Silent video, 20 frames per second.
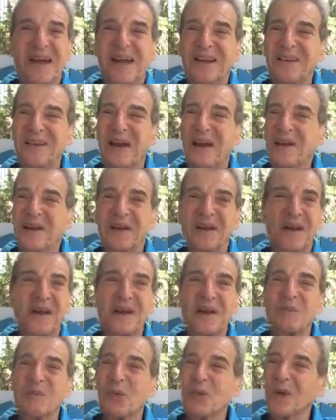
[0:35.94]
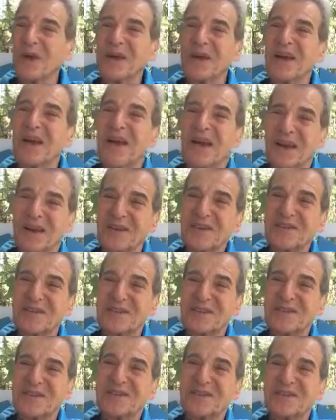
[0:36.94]
and getting Marie
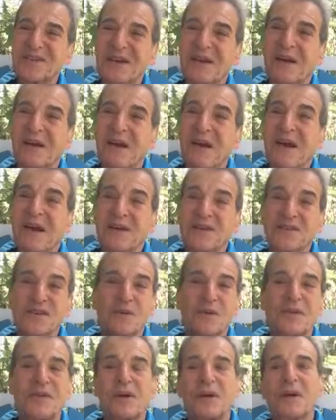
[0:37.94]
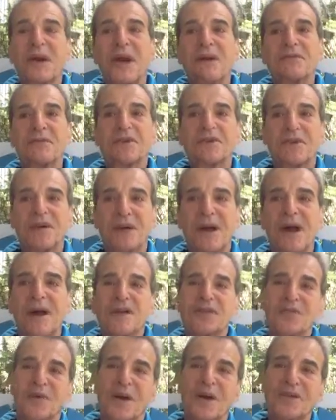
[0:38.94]
Callises. So what they're gonna have to do now
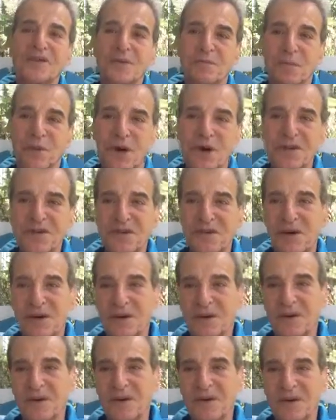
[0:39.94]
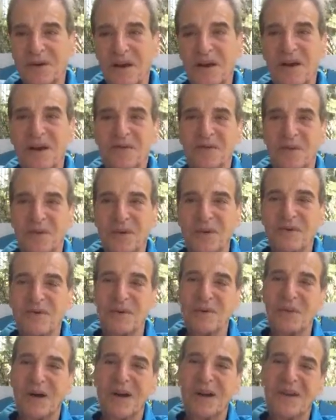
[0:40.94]
is raise the price of yogurt and get even with
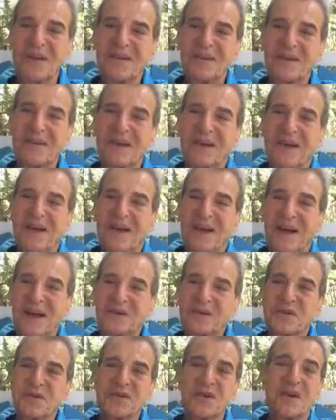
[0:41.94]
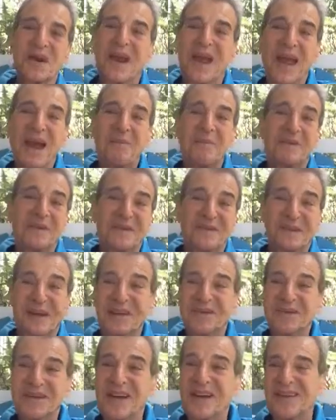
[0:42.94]
everybody. That's what's gonna happen,
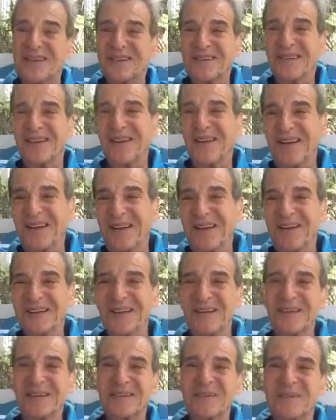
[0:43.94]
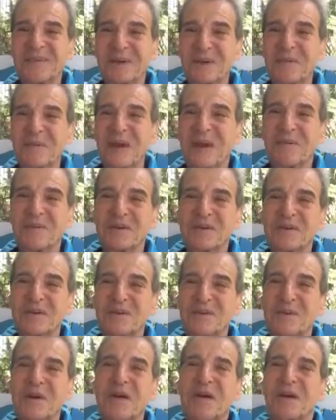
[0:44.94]
that's it. And they'll be able
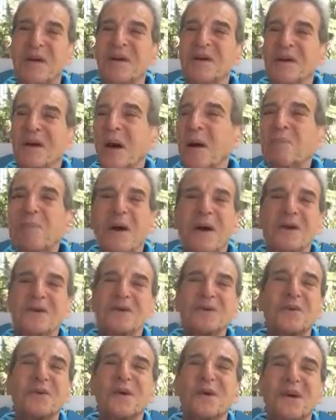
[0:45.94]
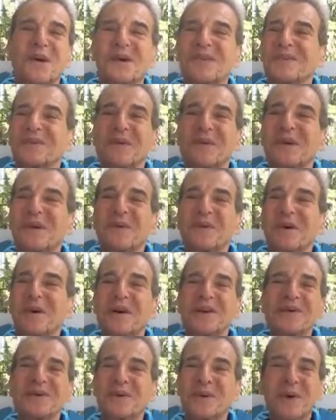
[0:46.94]
to be a part of the world. We
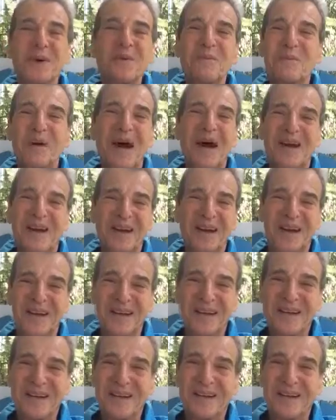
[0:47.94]
can do kumbaya.